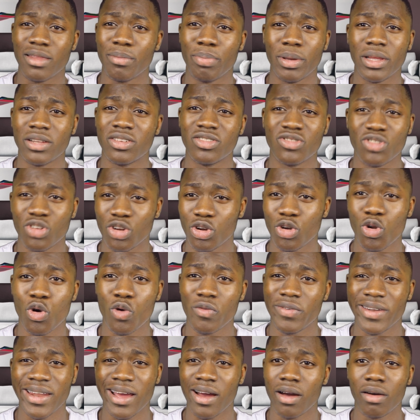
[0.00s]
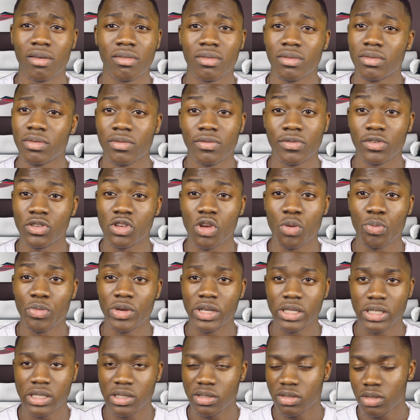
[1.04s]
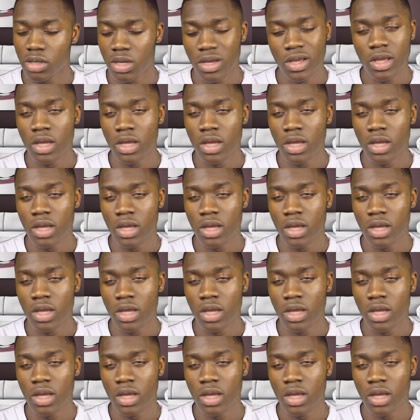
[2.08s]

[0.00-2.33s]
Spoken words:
pictures or the clothing out for some reason.